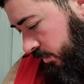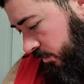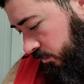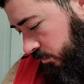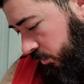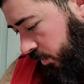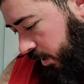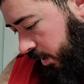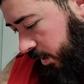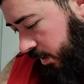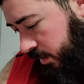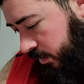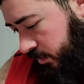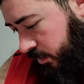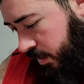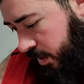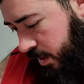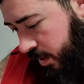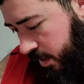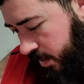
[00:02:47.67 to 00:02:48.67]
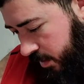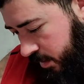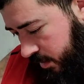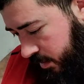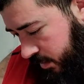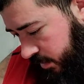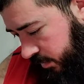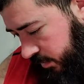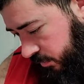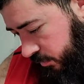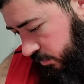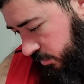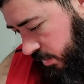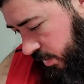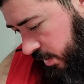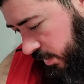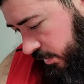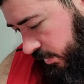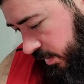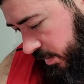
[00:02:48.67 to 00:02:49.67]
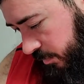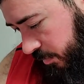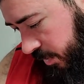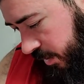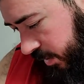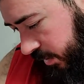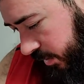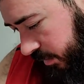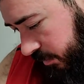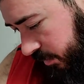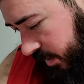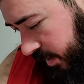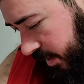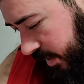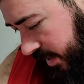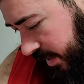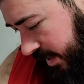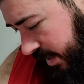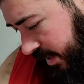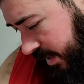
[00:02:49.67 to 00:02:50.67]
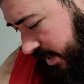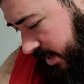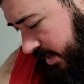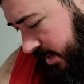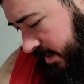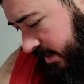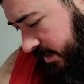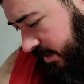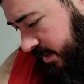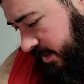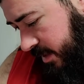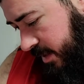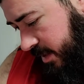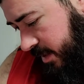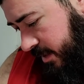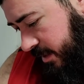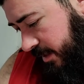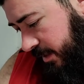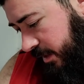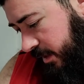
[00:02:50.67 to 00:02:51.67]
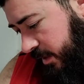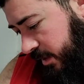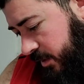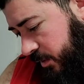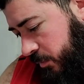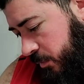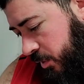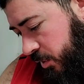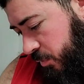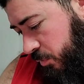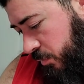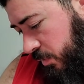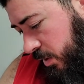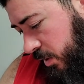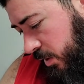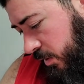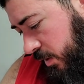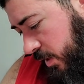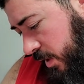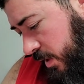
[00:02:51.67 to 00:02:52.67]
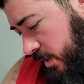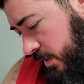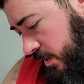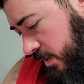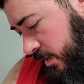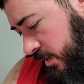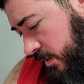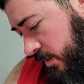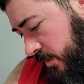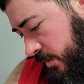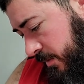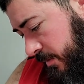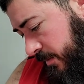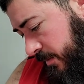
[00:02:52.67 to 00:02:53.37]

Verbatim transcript: wring it dry, as dry as I possibly can. Get as much water out of there.